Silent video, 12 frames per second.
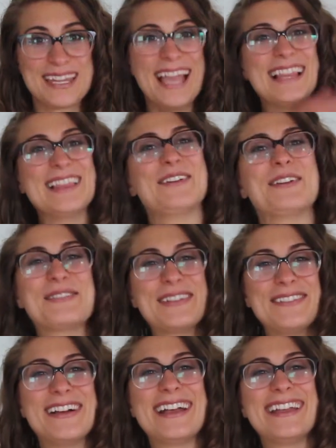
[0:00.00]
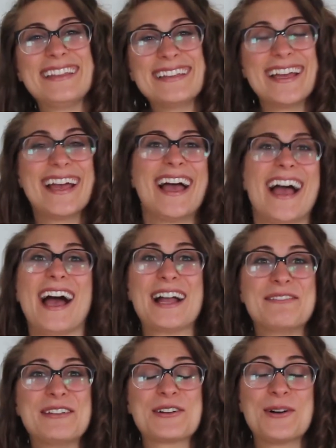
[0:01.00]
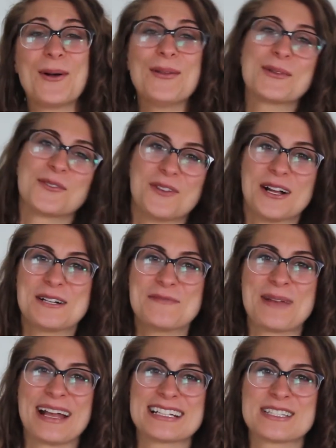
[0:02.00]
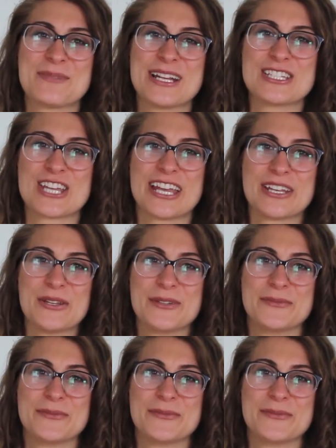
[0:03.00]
Hello everyone! I'm Nicole and welcome back to my channel.